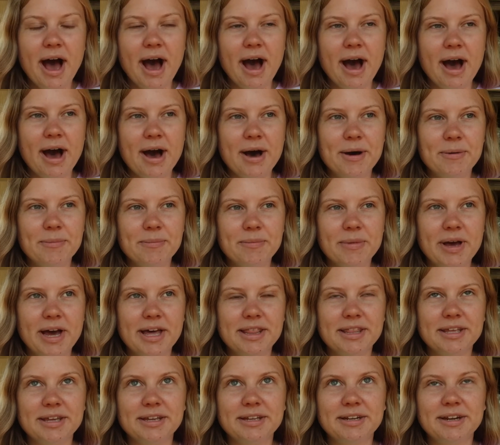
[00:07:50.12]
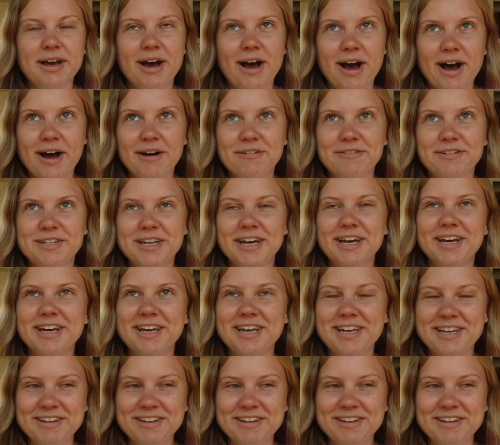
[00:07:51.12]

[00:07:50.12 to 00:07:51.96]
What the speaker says: And then after